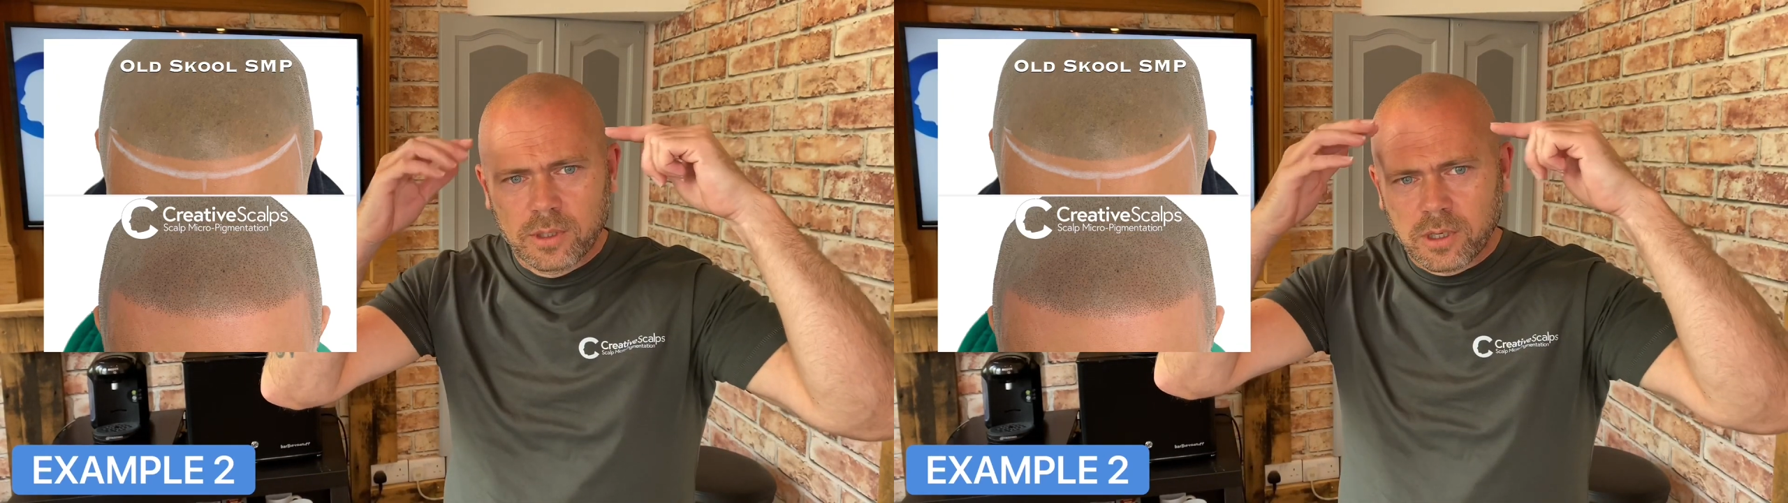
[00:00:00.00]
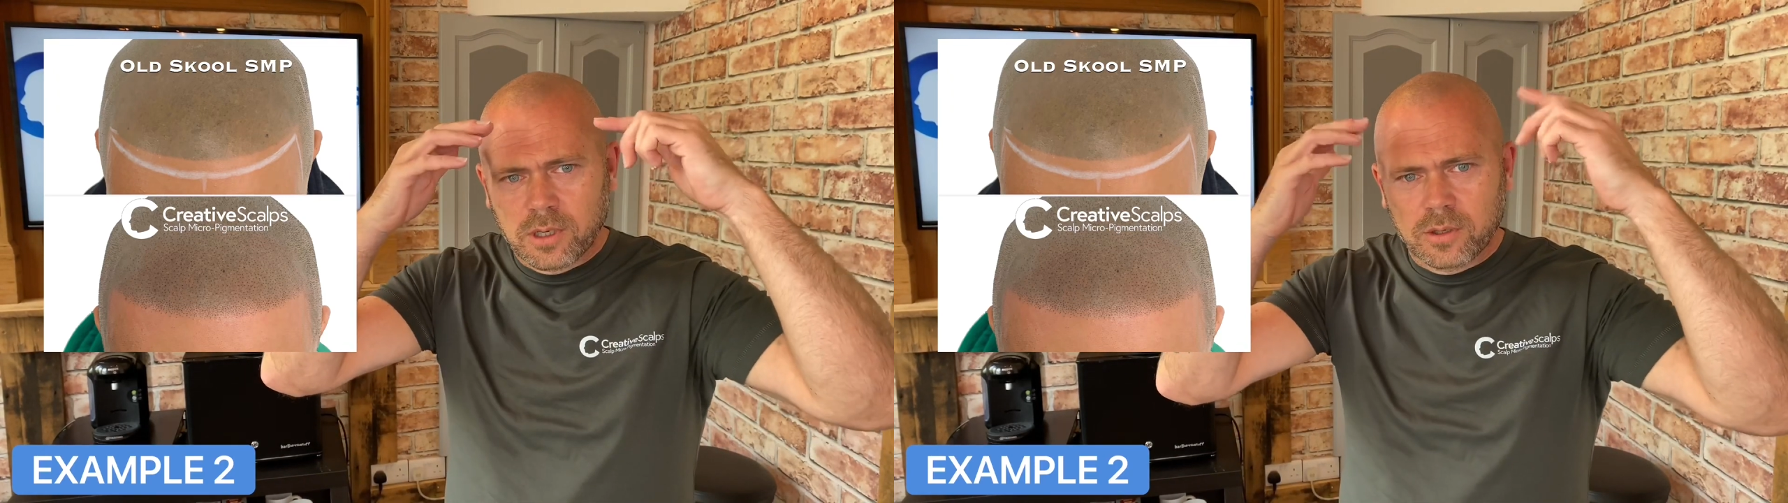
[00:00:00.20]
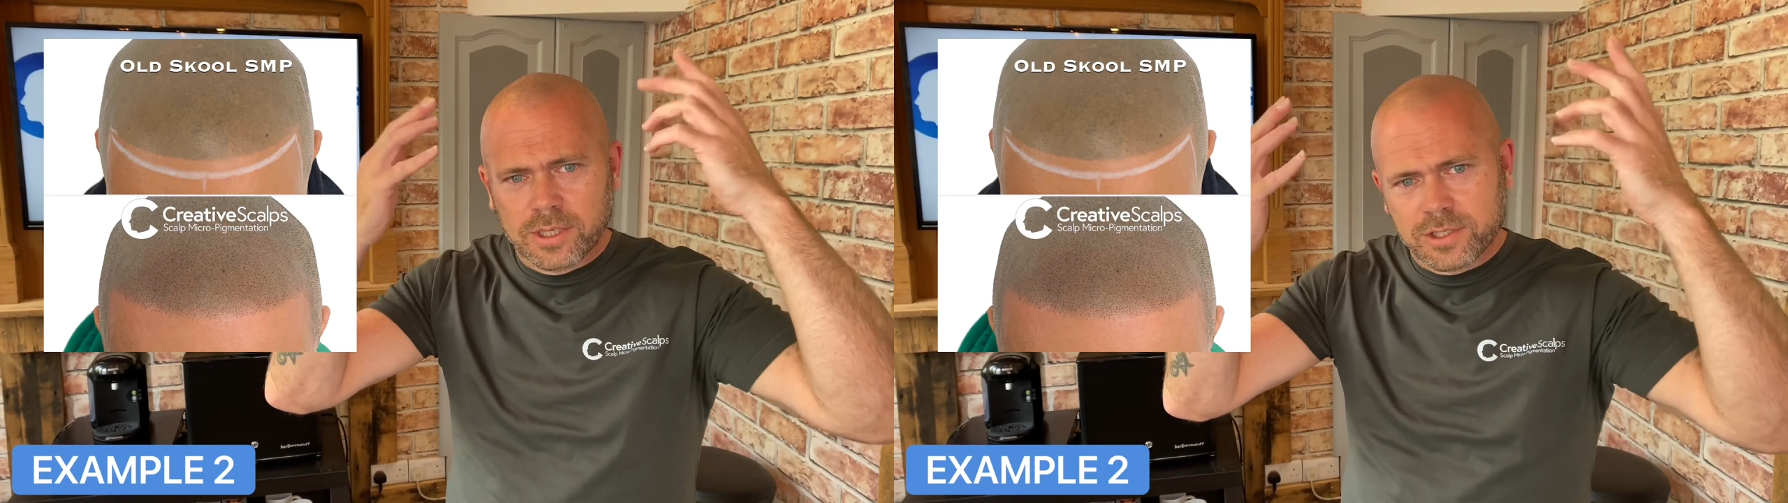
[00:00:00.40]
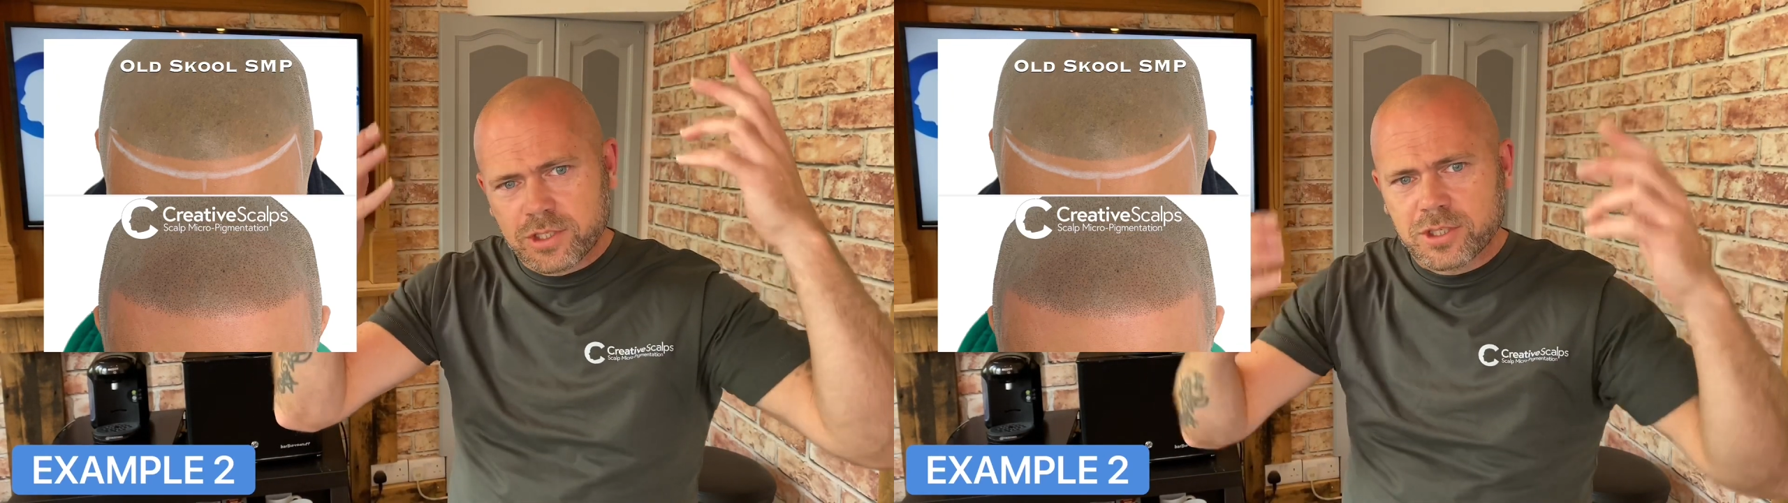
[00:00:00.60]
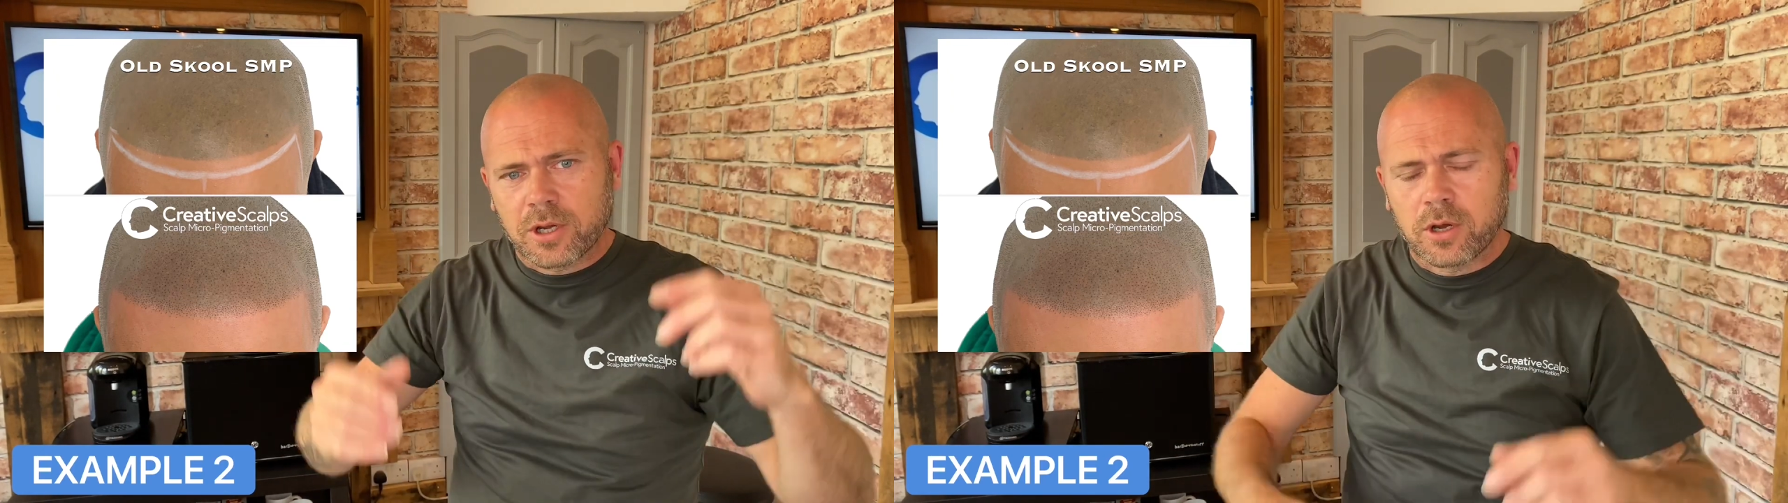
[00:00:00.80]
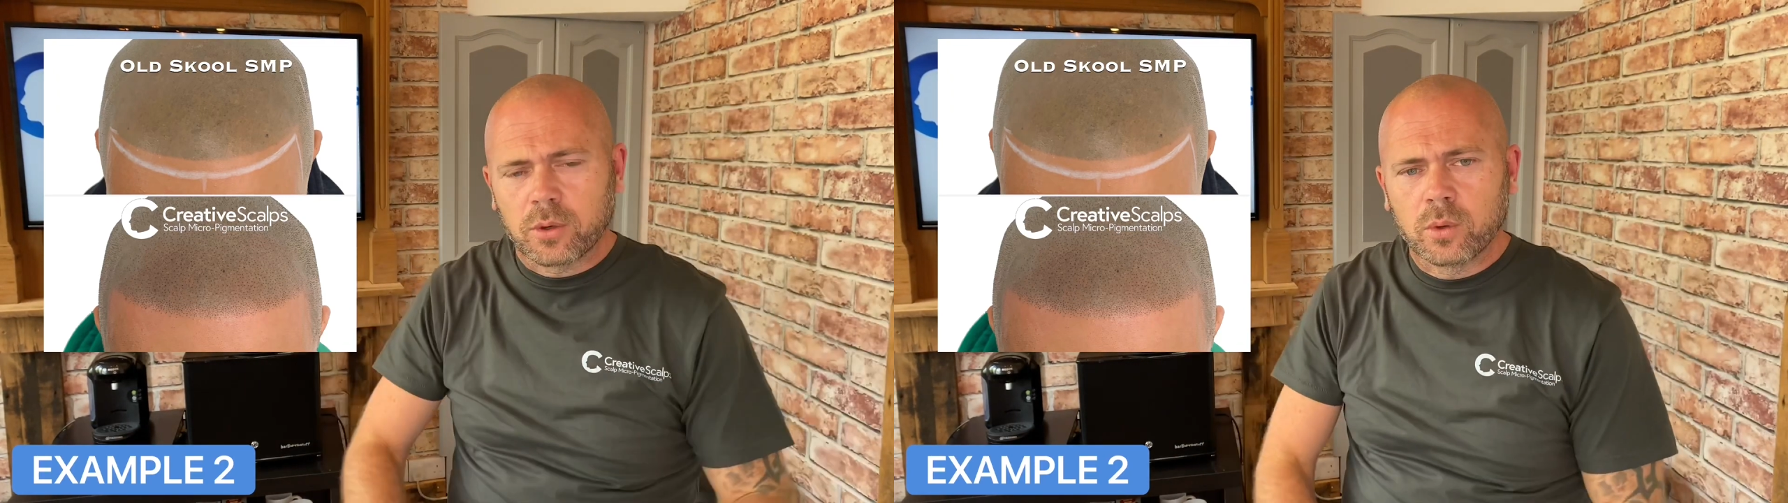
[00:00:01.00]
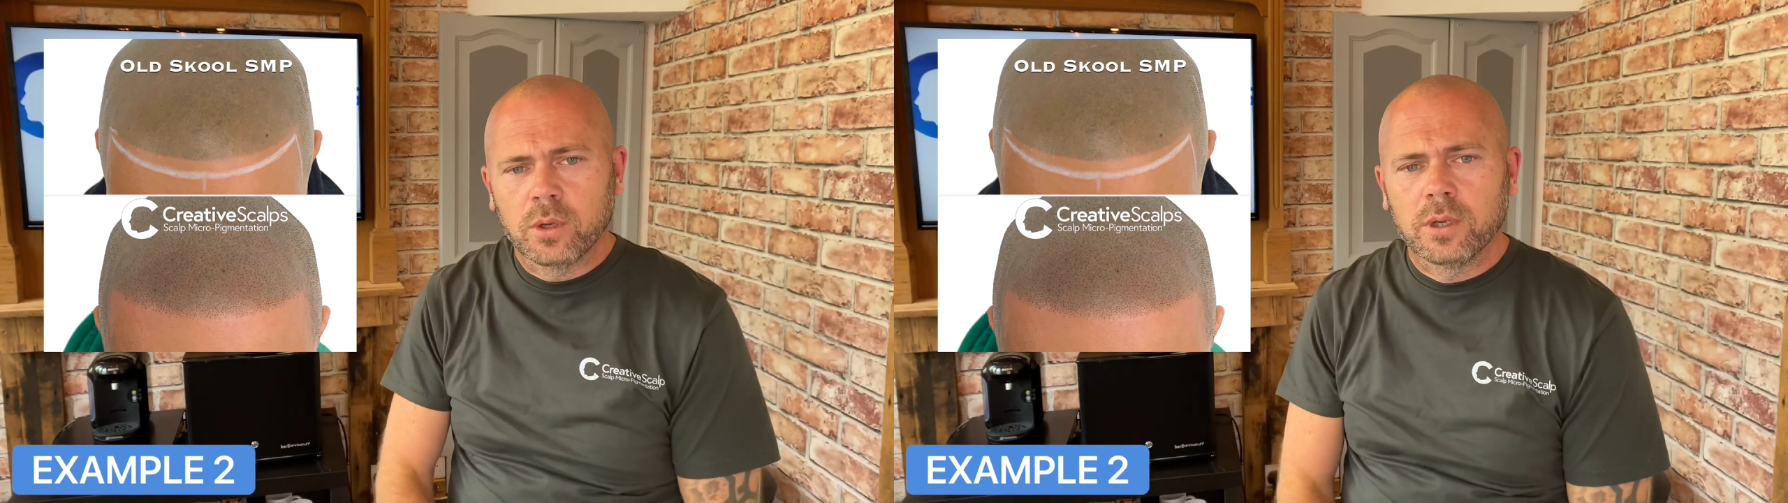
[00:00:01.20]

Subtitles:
hard edge style.